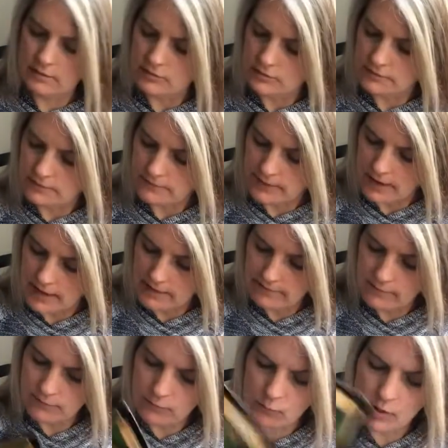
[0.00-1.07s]
There's the
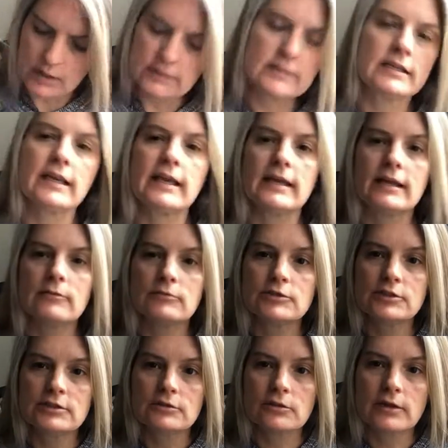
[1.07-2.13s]
five of wands again. I was
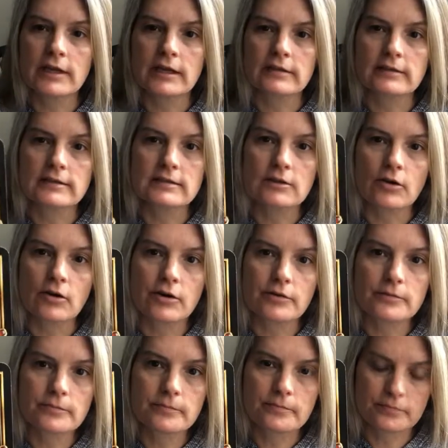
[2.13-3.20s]
just looking at this
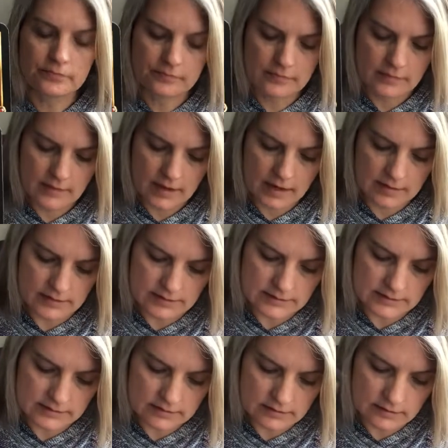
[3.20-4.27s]
card. And this
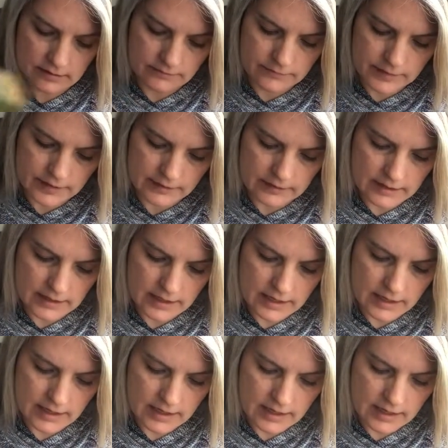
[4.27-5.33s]
is clarifying the
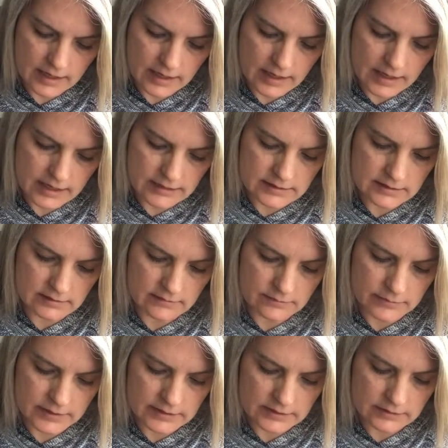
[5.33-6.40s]
eight
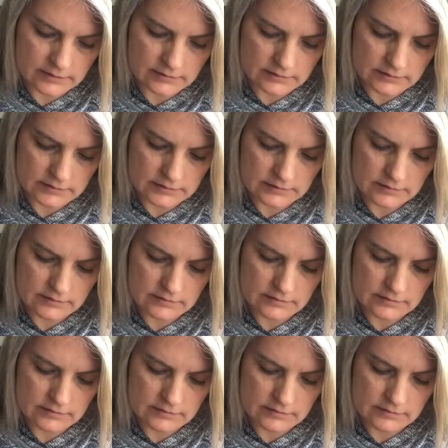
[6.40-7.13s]
of pentacles.